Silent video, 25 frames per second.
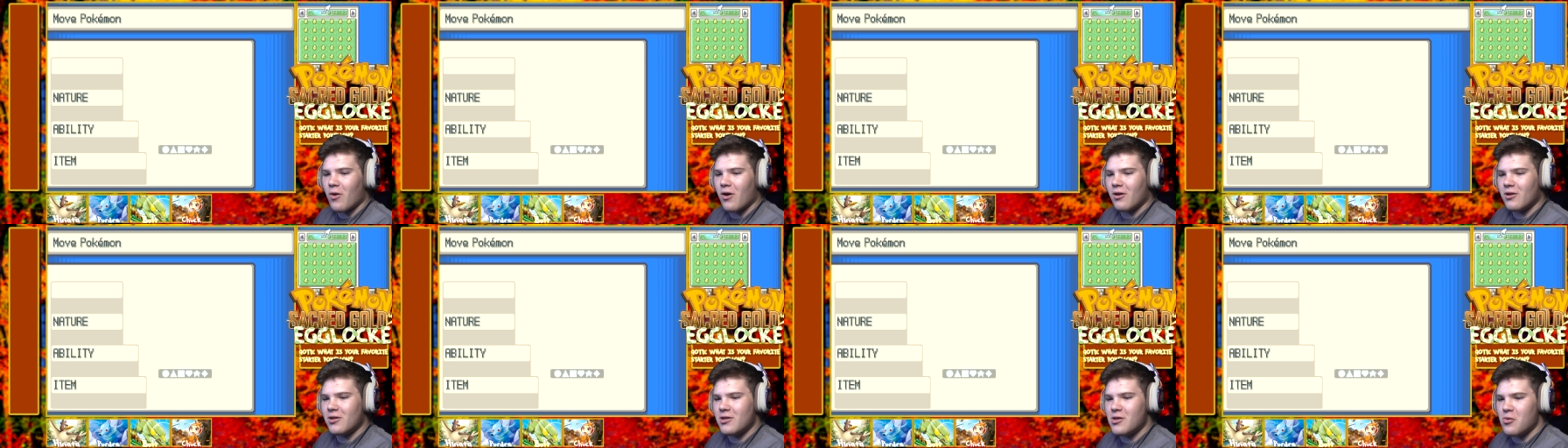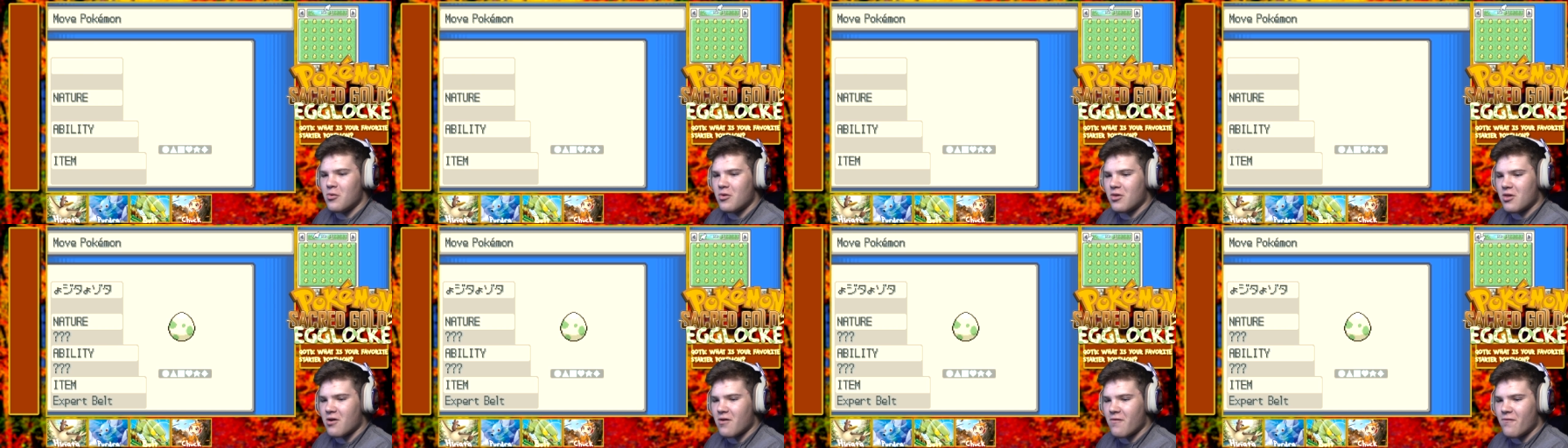what I'll
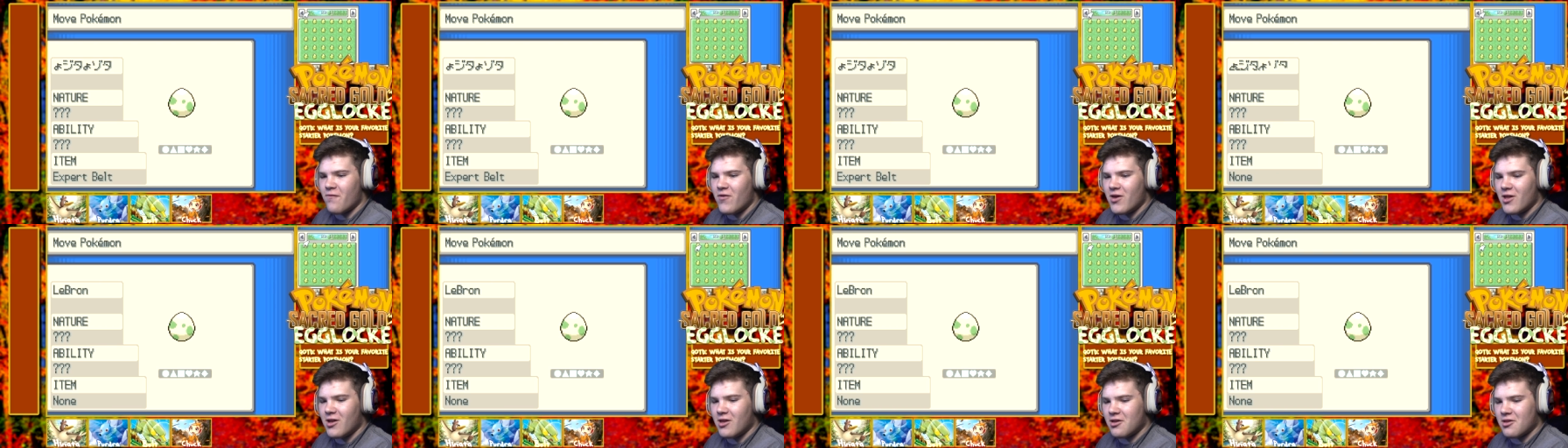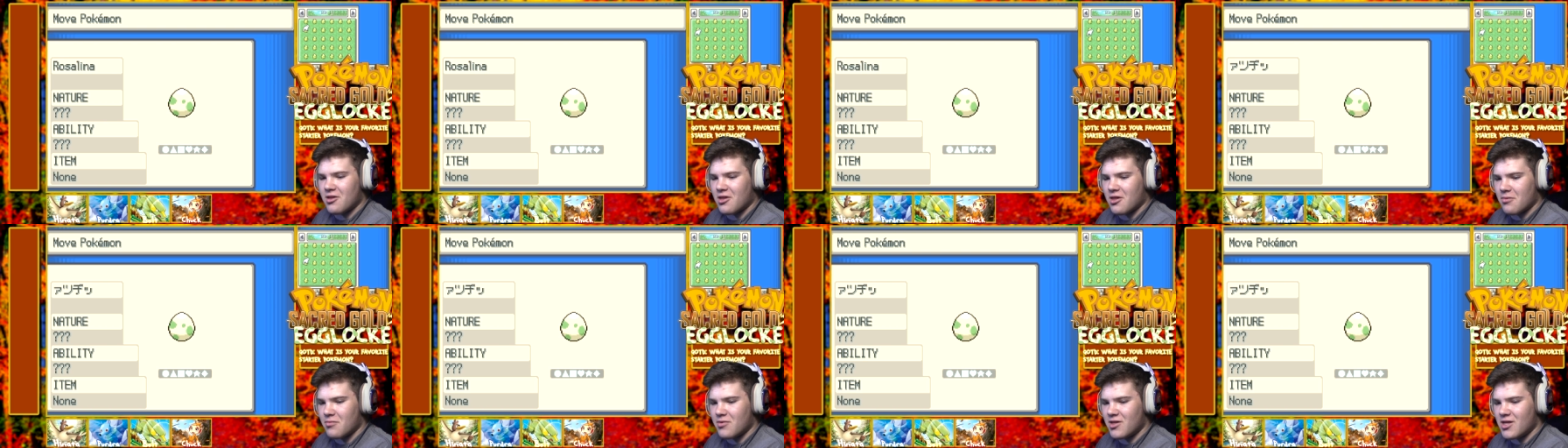do is I'll fill
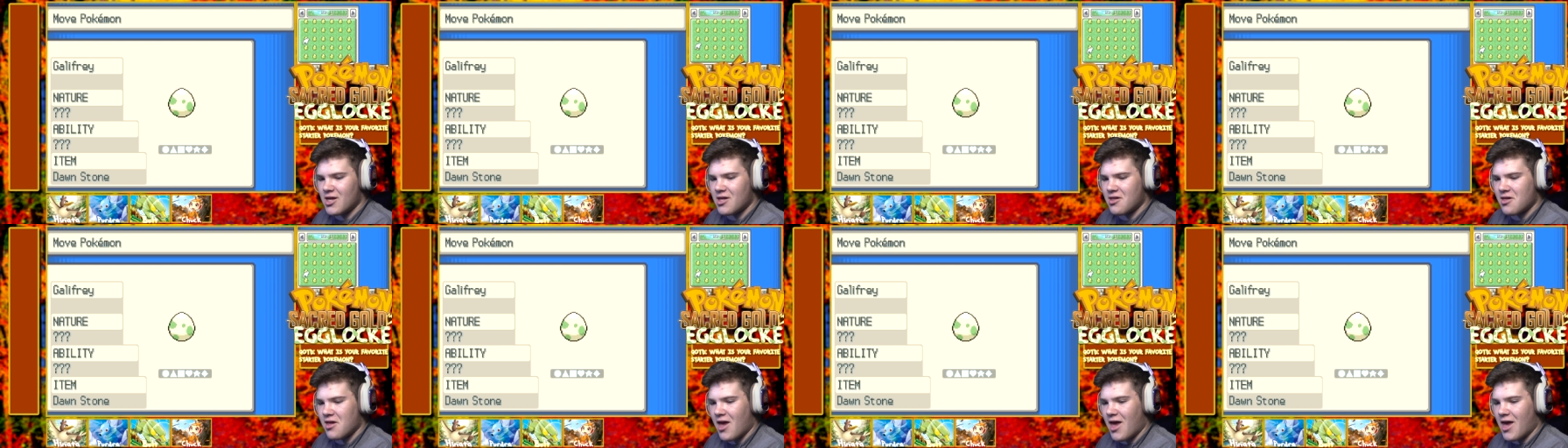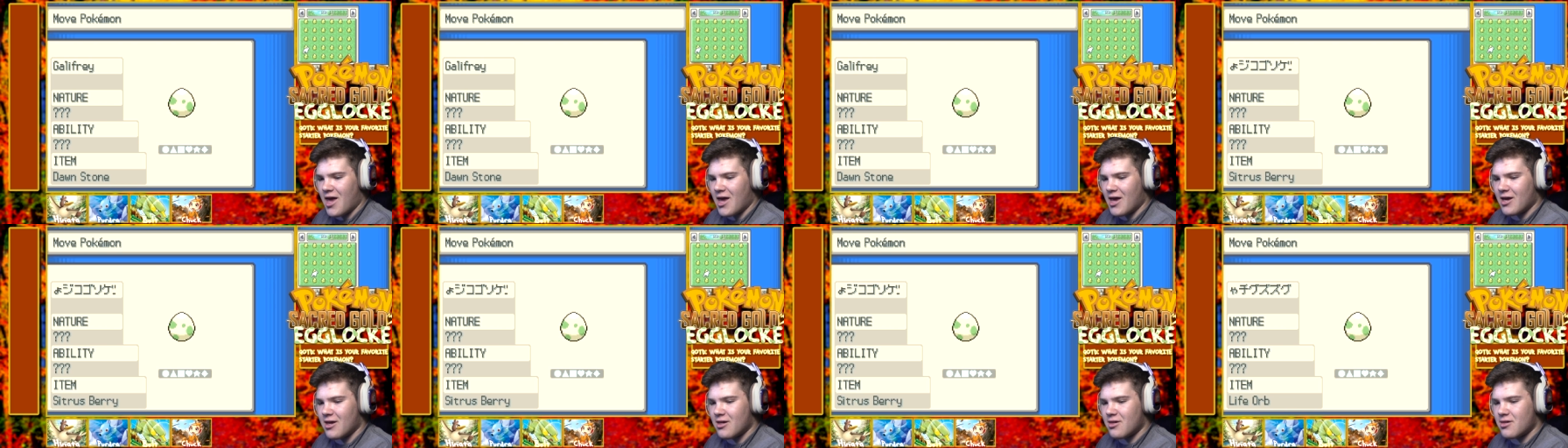in some of these
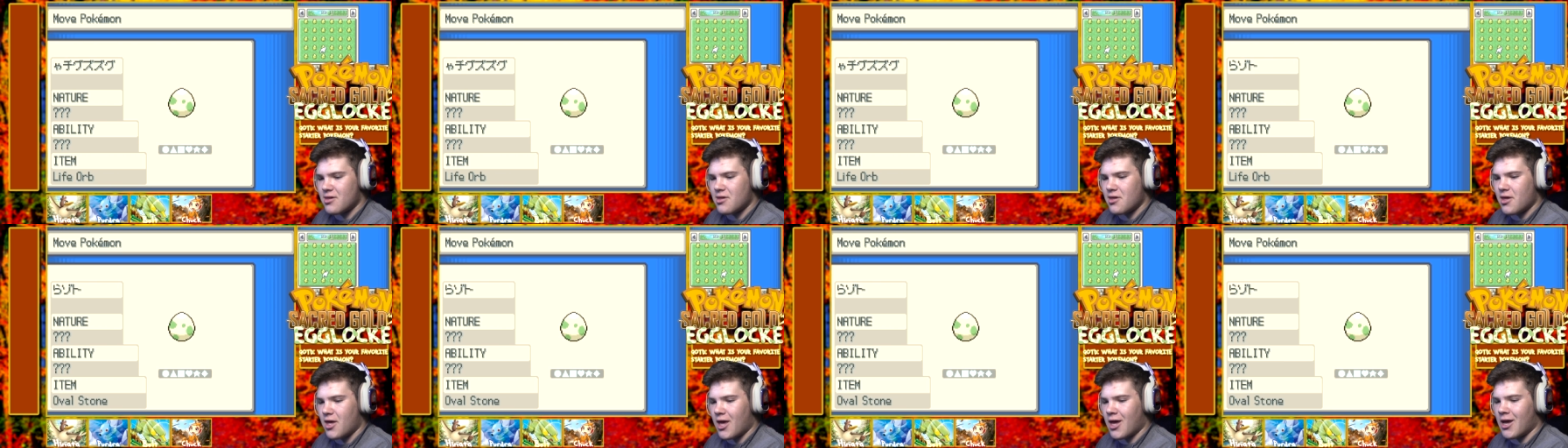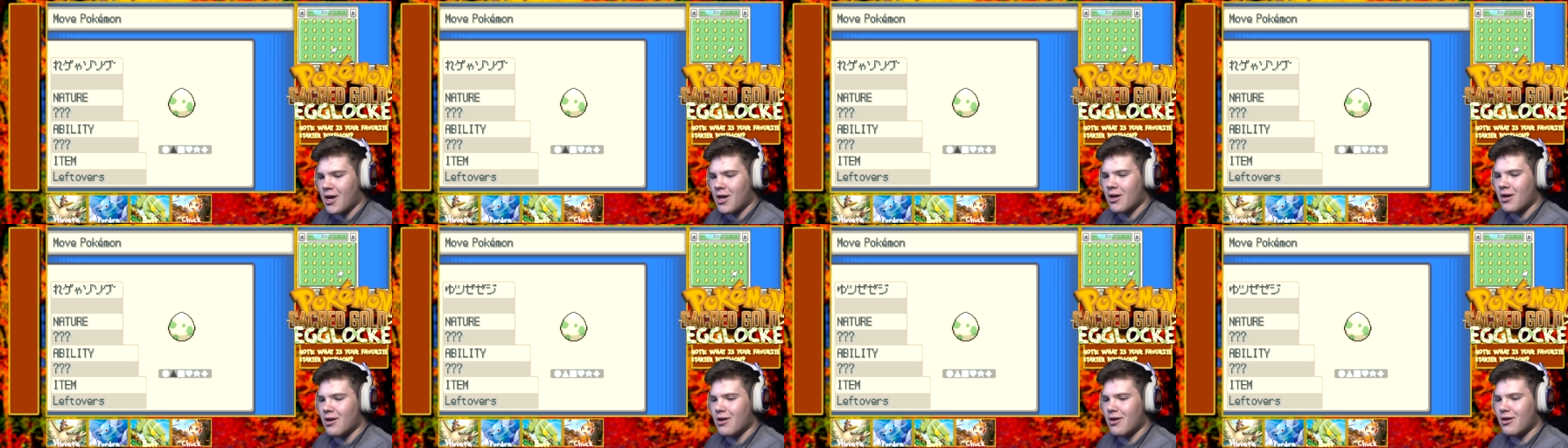eggs
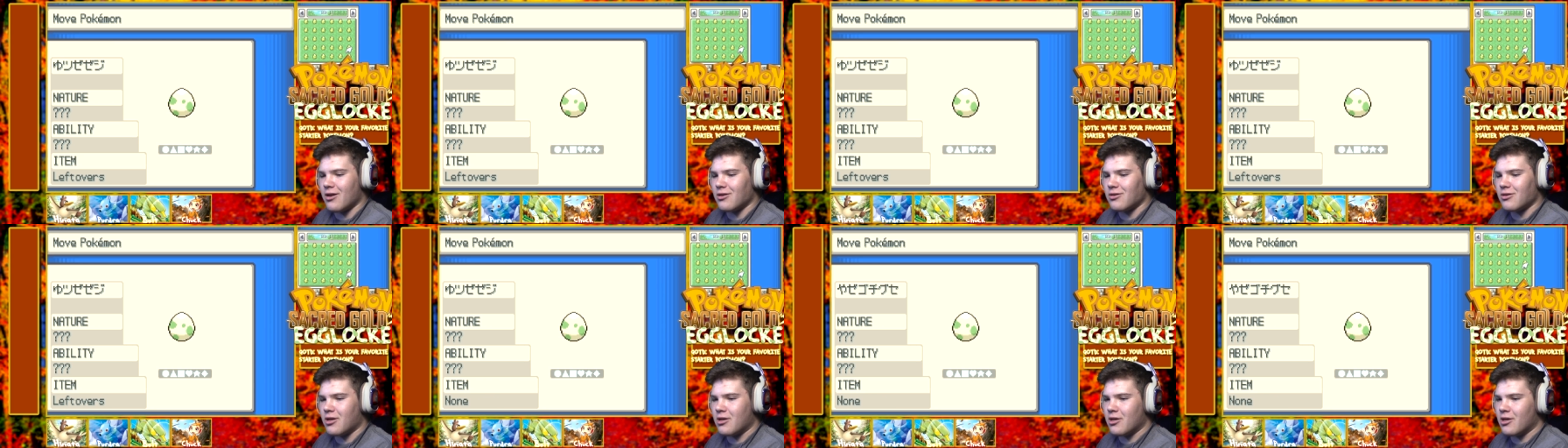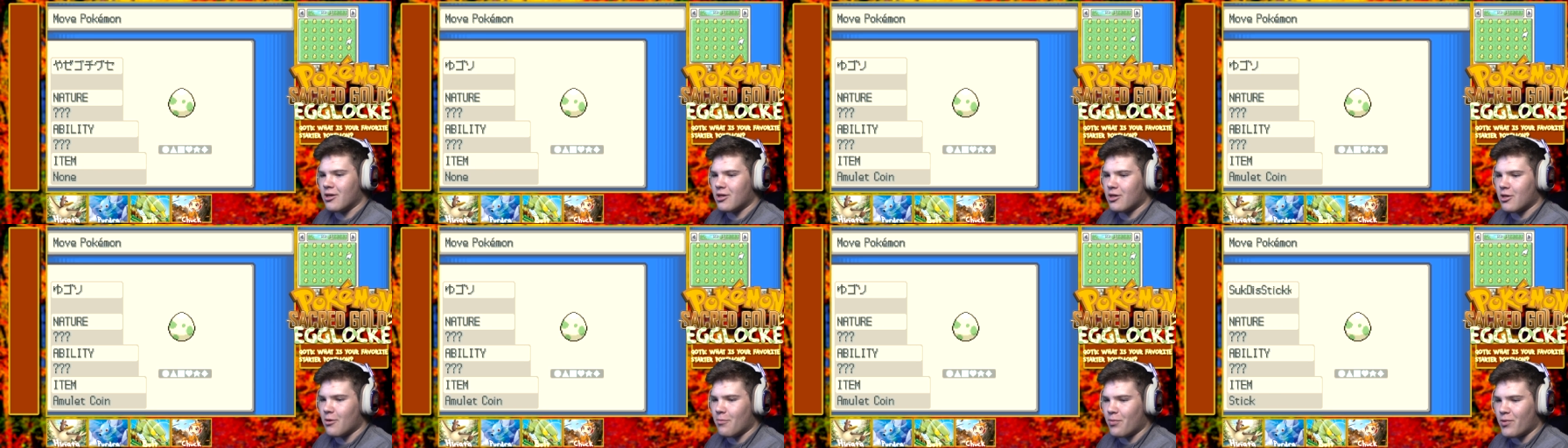
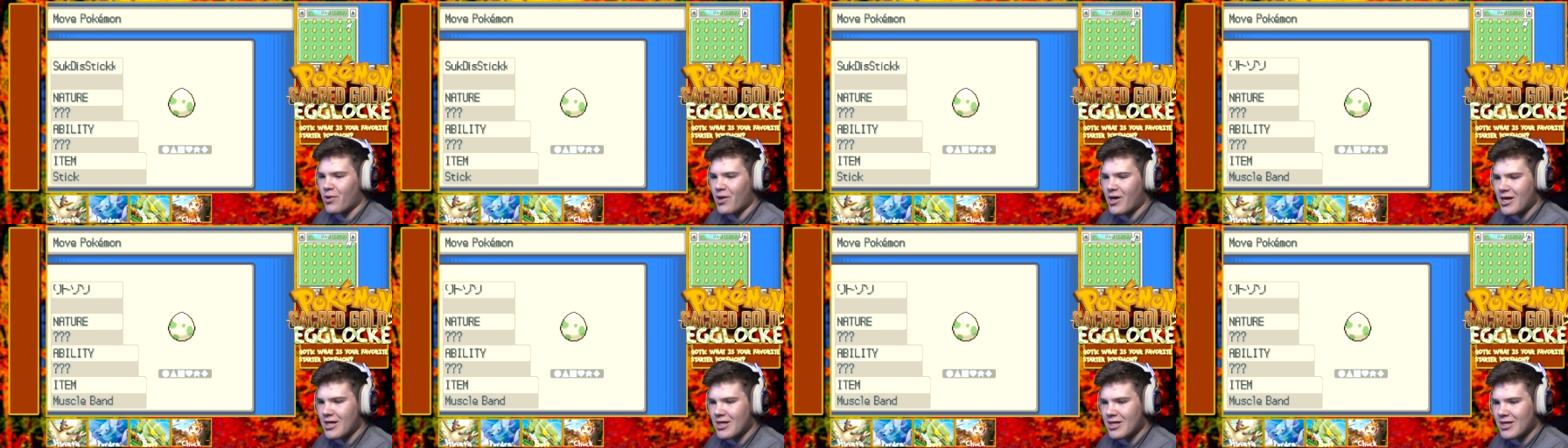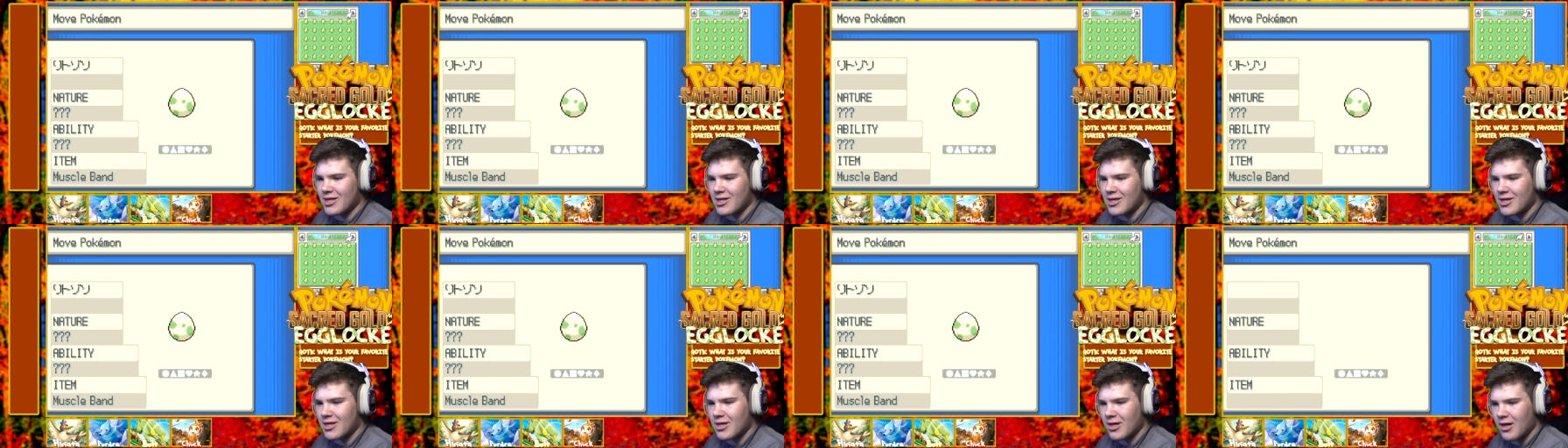into the
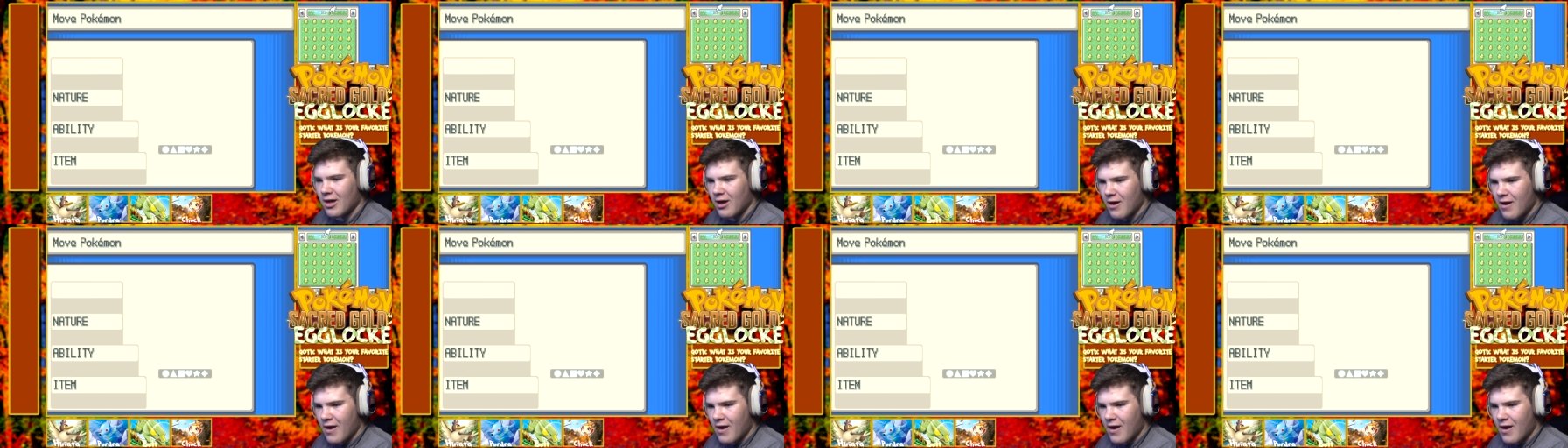places